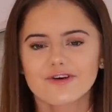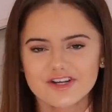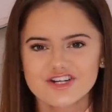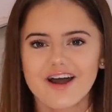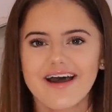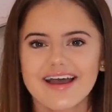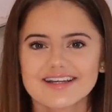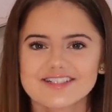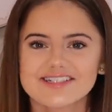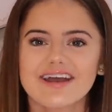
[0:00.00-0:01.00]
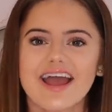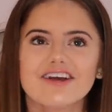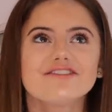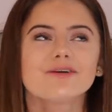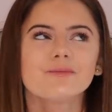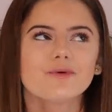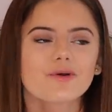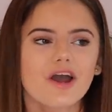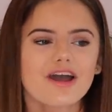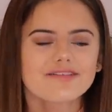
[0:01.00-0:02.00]
want to try and do a front
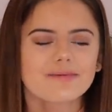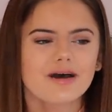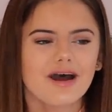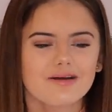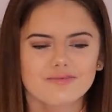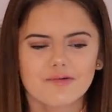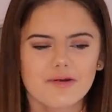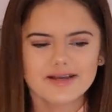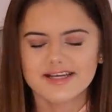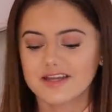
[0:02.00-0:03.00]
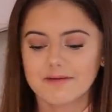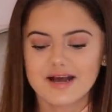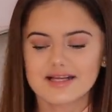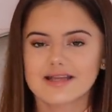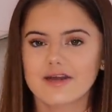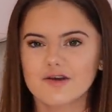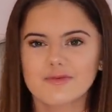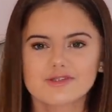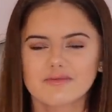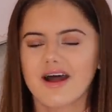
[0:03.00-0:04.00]
walkover, but I'll probably need the mats like up
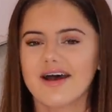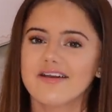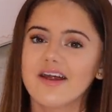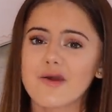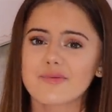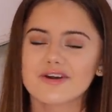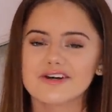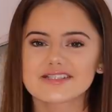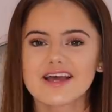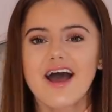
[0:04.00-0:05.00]
or something, I don't know, because